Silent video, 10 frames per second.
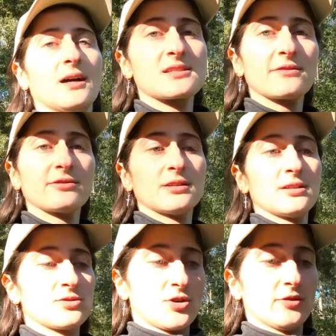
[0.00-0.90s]
I
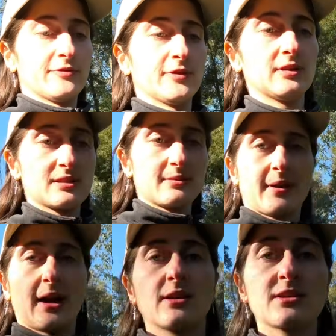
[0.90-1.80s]
definitely don't feel as
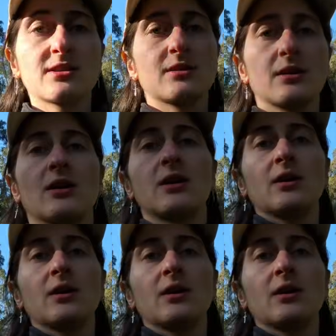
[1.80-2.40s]
embarrassed